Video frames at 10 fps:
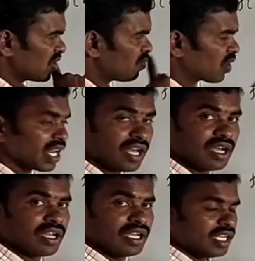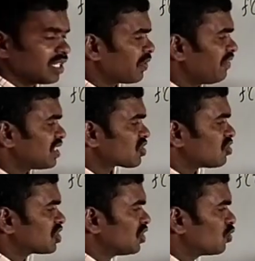Okay na? In the previous
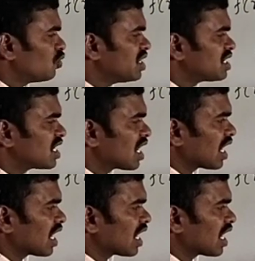question 2 is there,